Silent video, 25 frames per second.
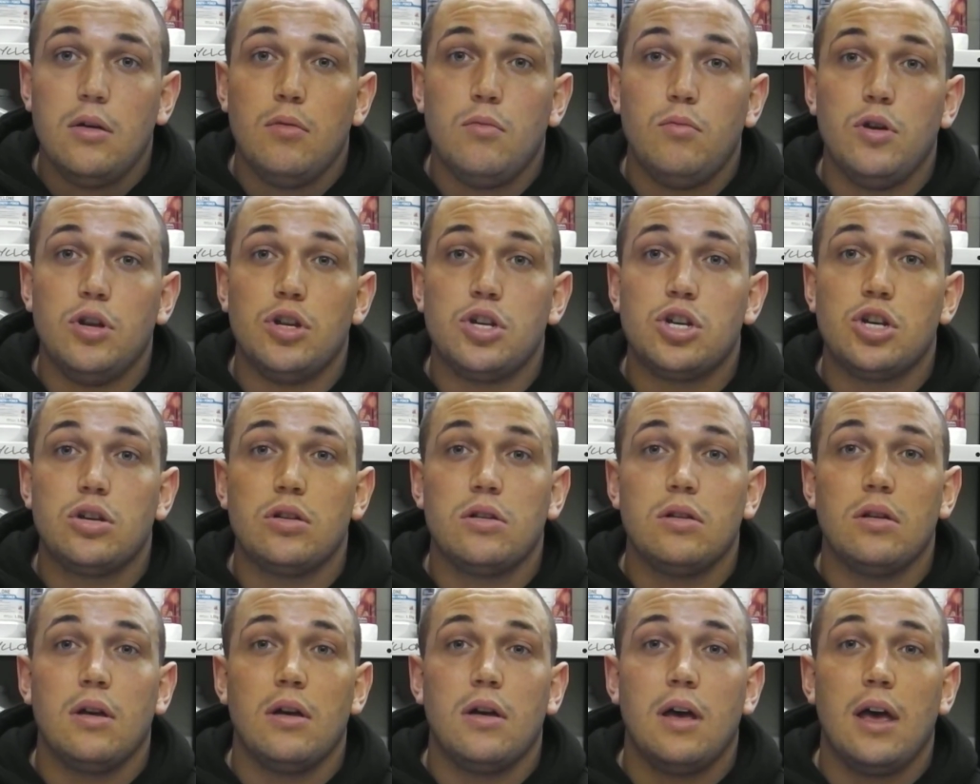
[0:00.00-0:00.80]

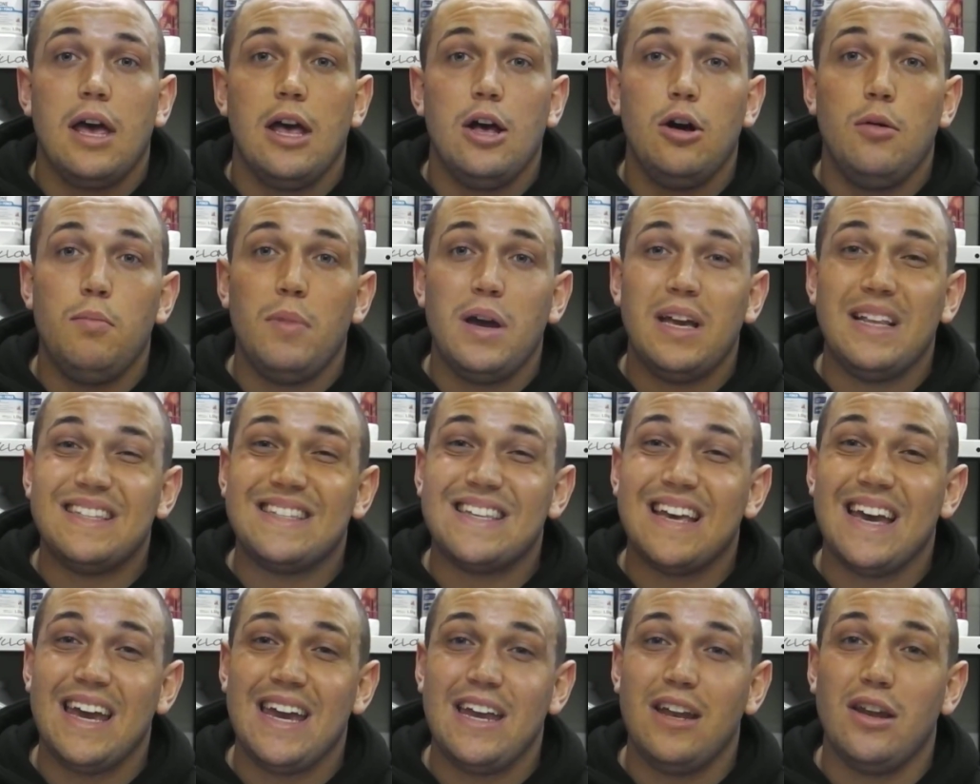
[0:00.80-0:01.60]
which help
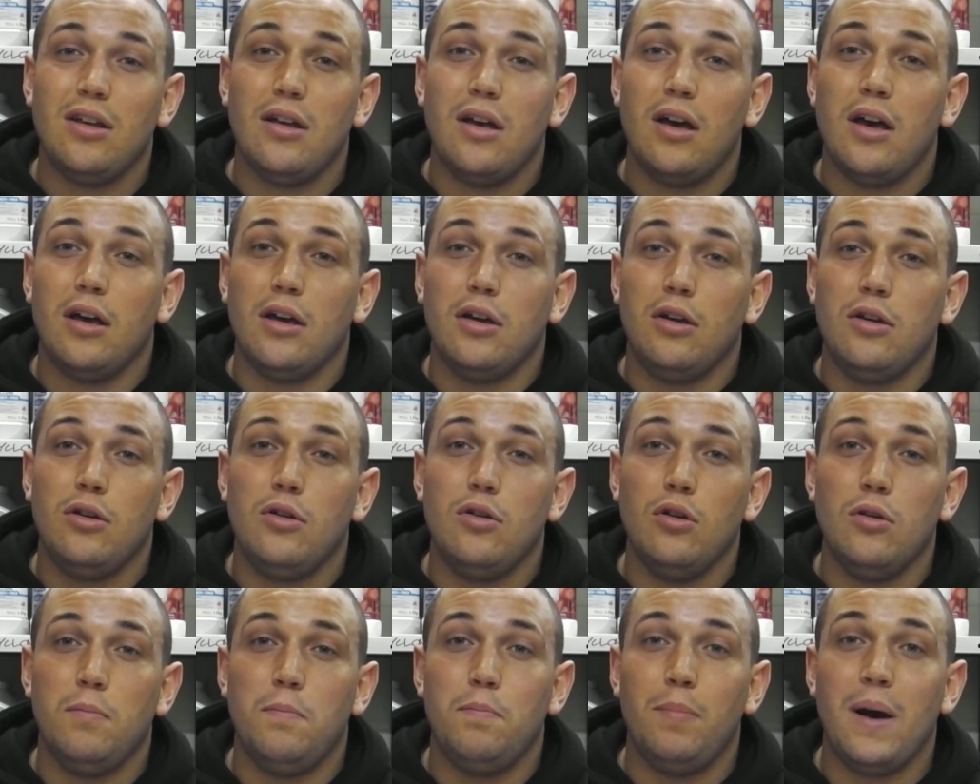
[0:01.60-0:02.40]
maintain a
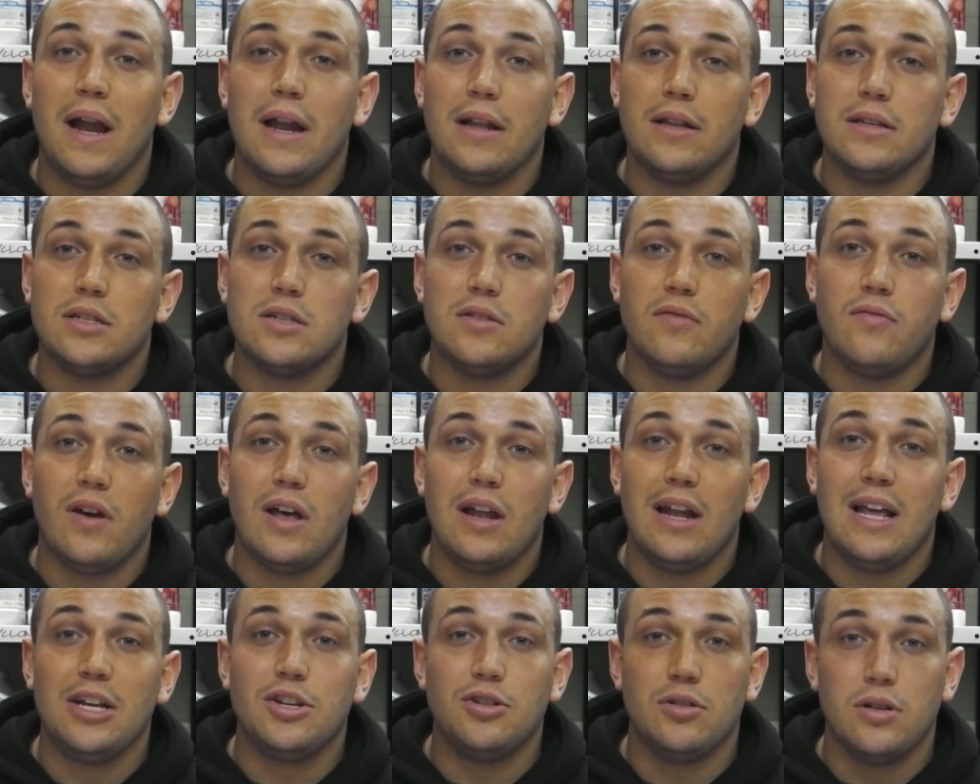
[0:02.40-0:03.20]
good balance of
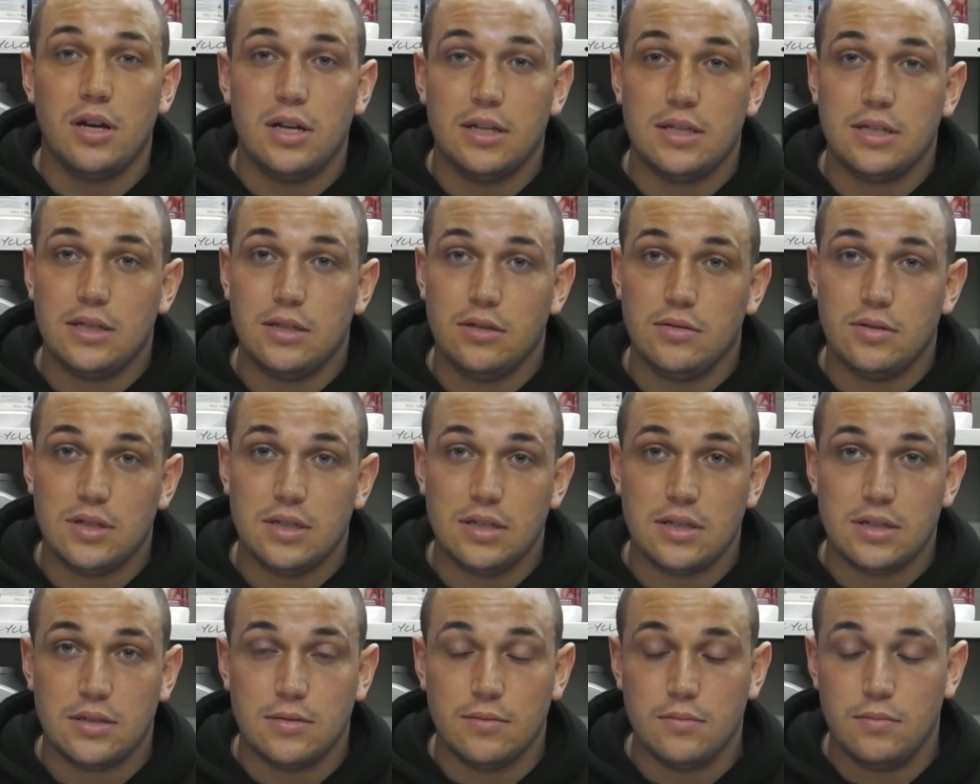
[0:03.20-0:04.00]
electrolytes in your
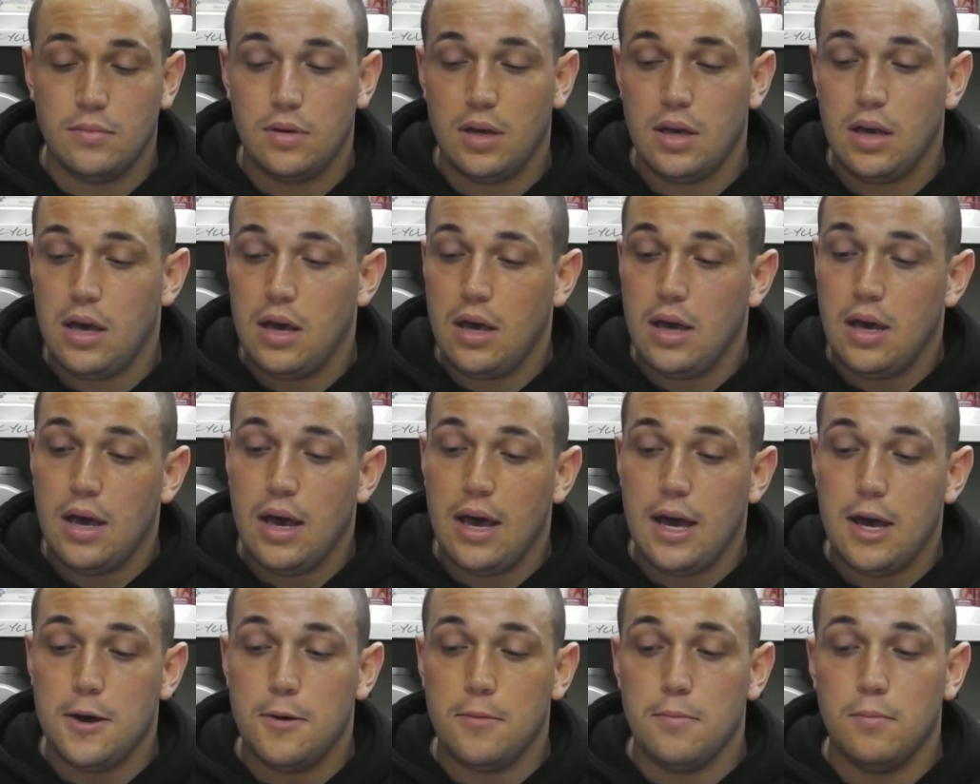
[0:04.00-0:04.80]
system,
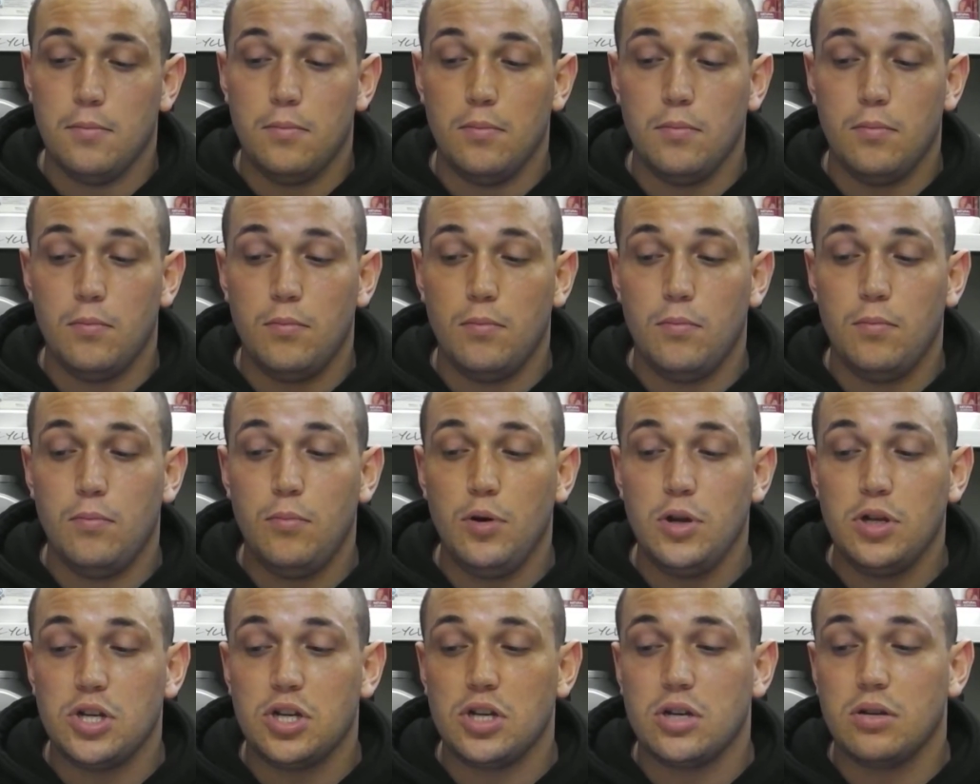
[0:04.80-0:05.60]

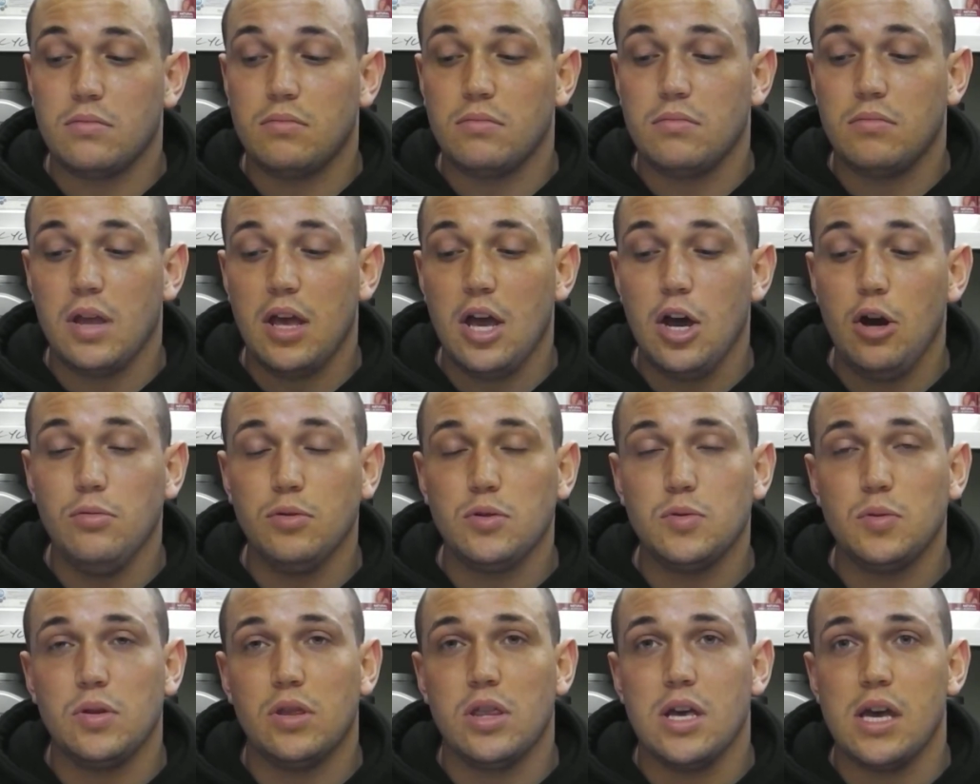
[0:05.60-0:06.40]
which
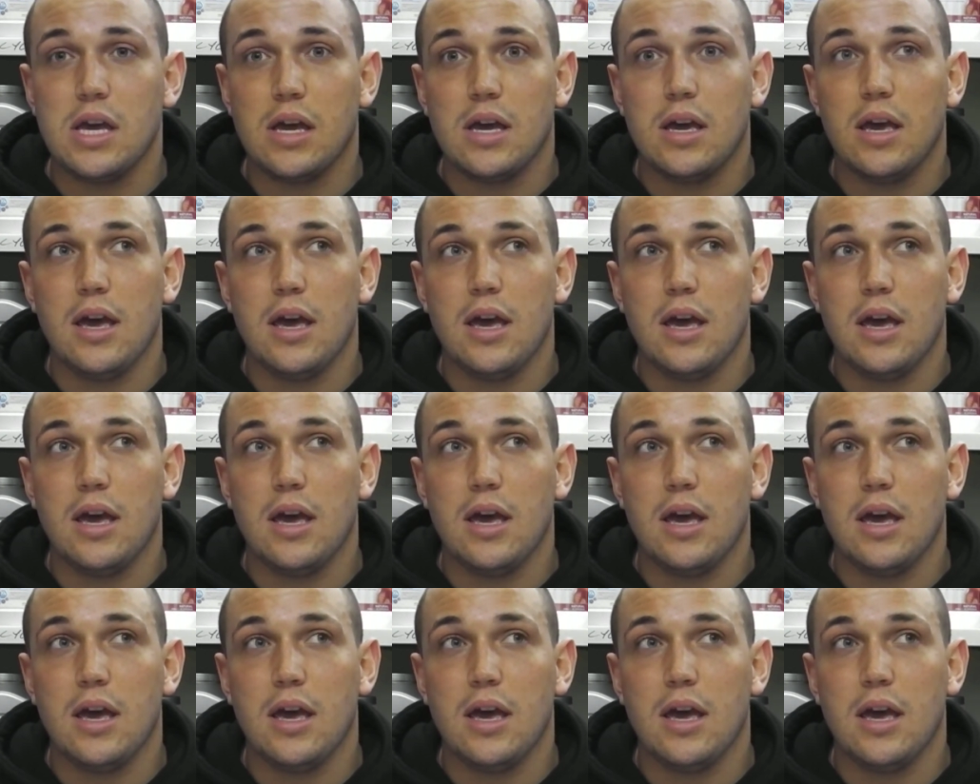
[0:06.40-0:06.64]
helps with